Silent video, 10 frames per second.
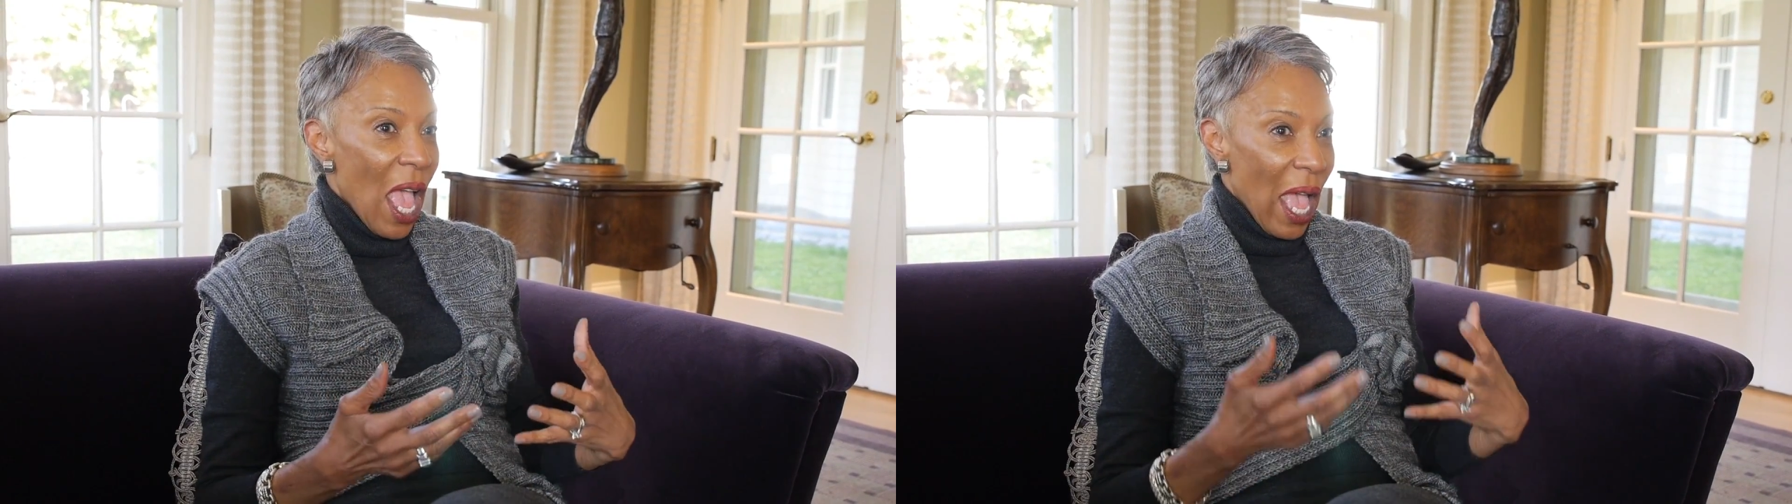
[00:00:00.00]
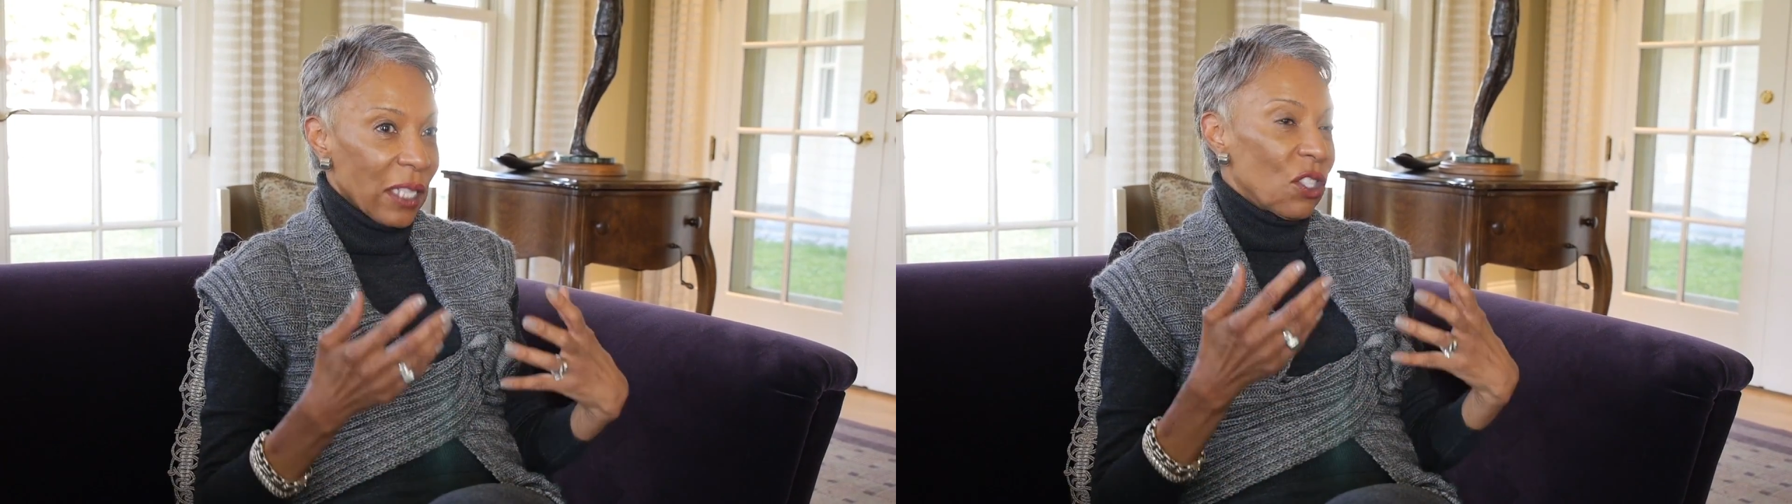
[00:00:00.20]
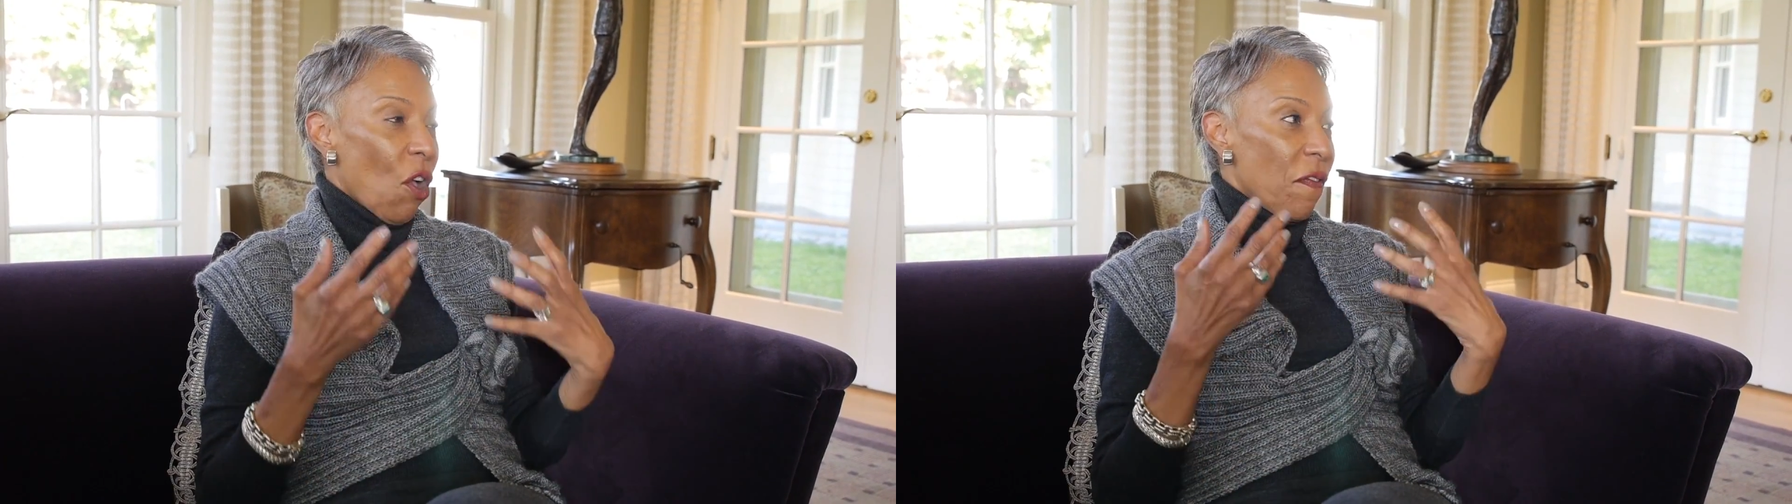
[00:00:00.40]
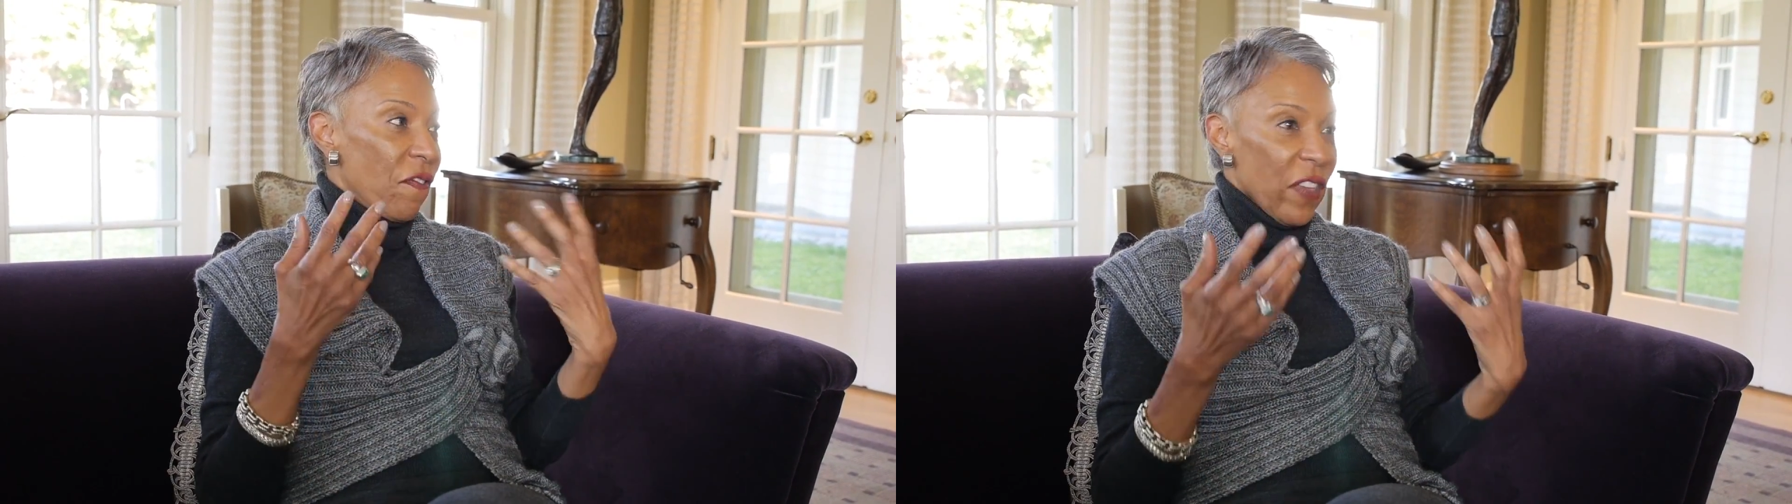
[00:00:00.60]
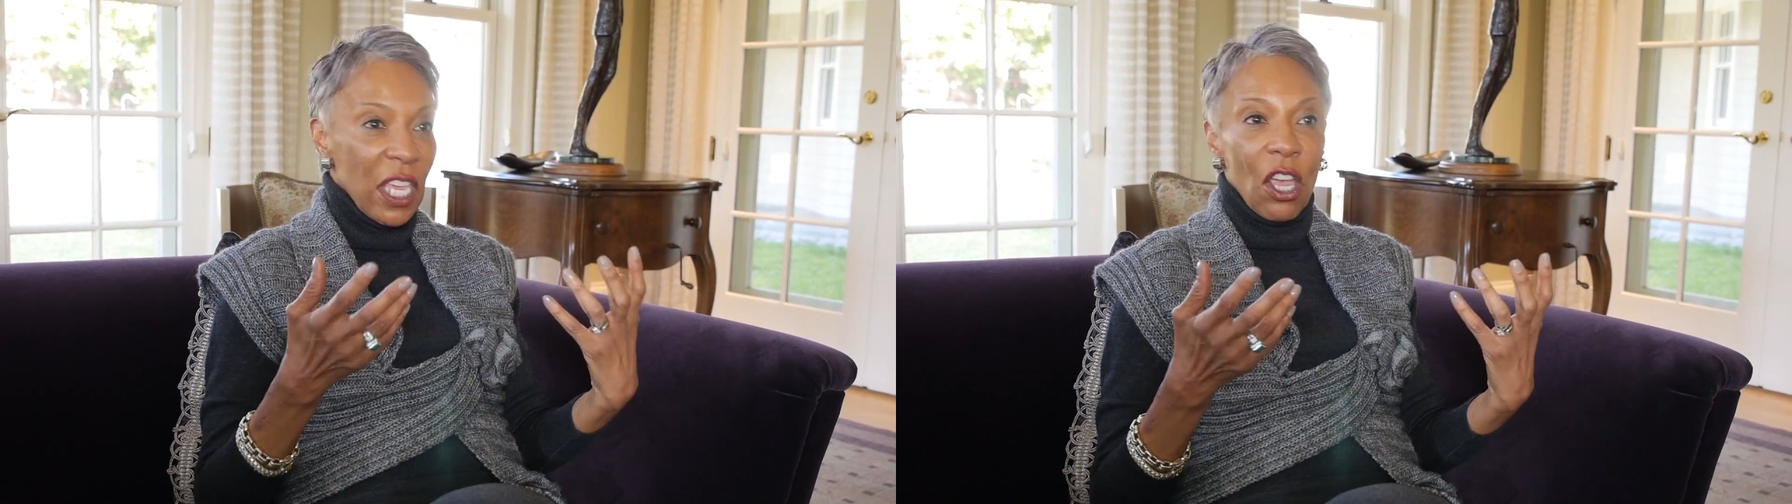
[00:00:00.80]
I saw
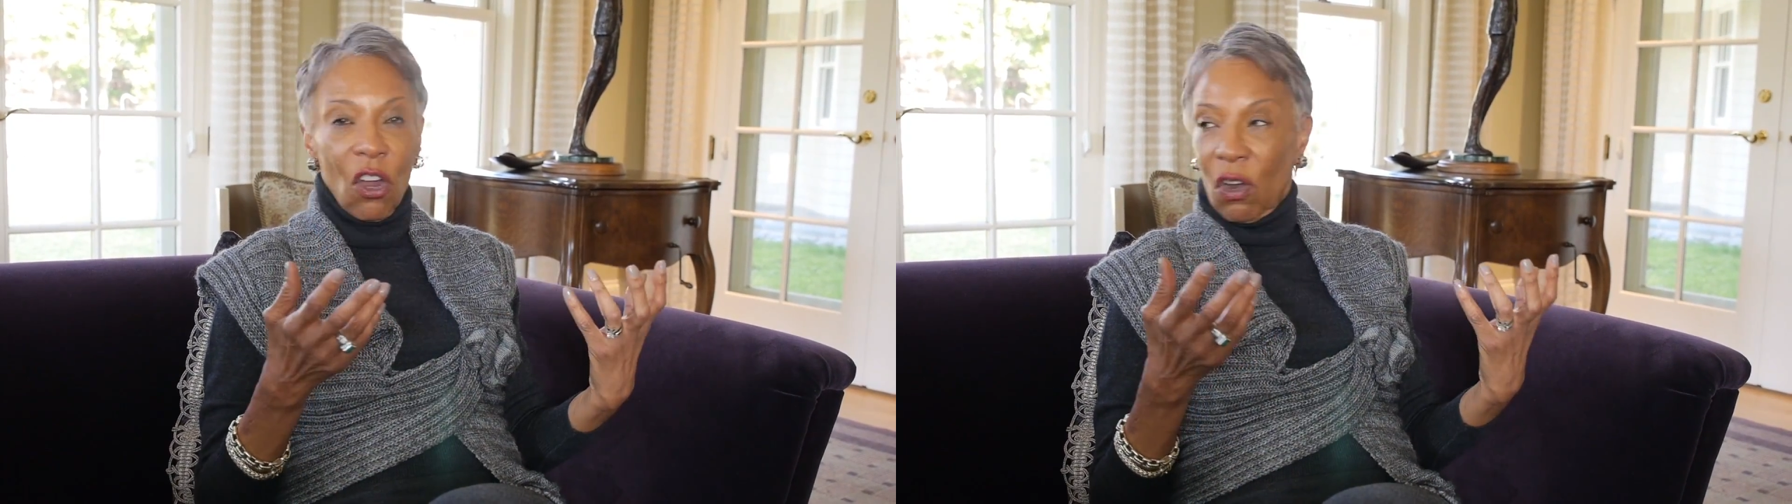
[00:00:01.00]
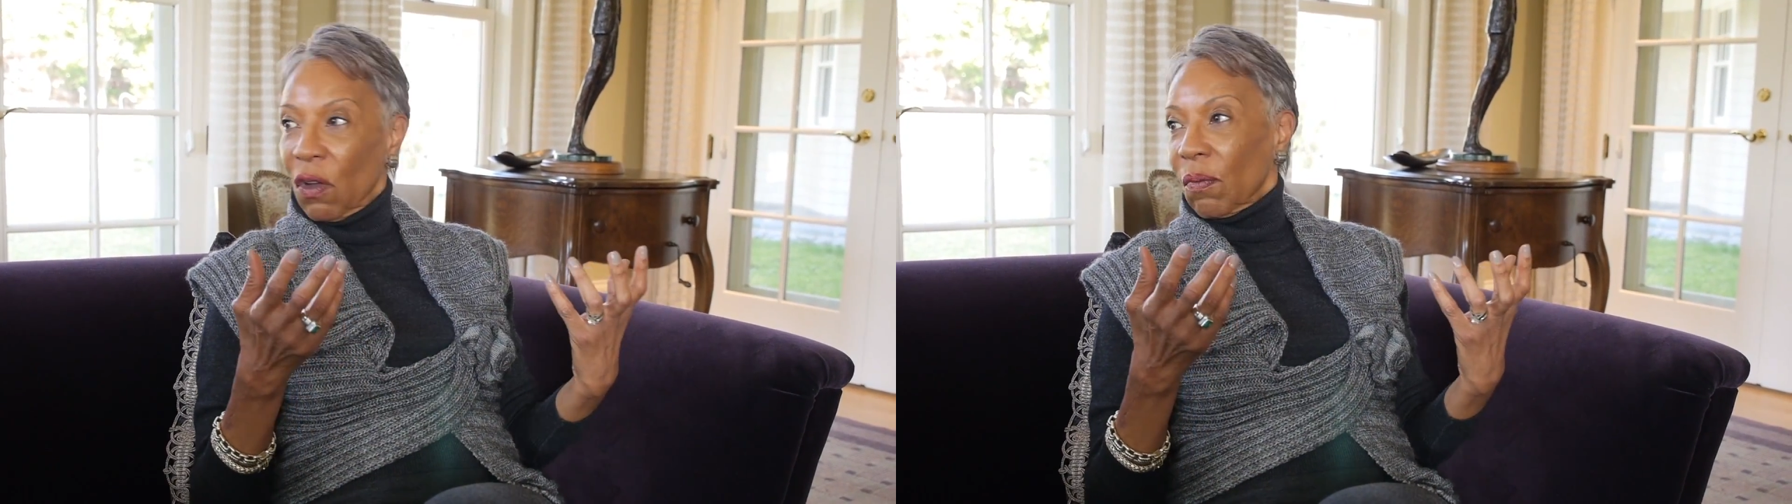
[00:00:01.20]
fear,